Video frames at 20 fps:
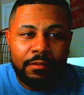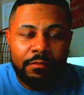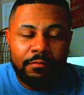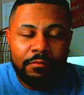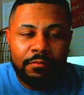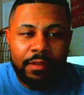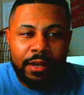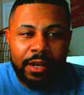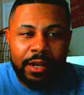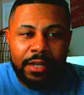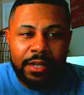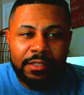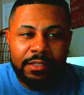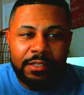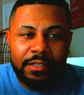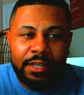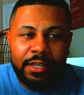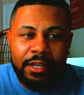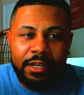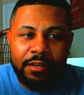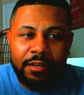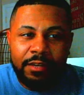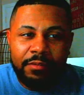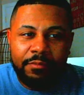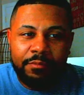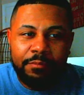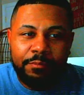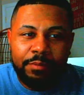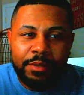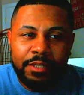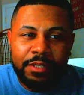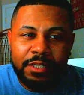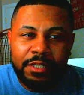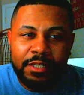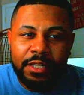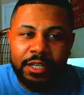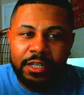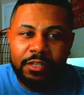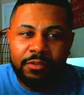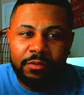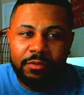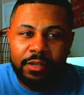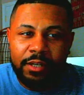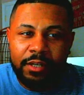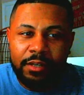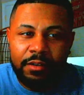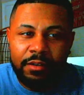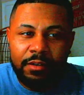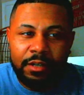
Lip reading: I see the potential here.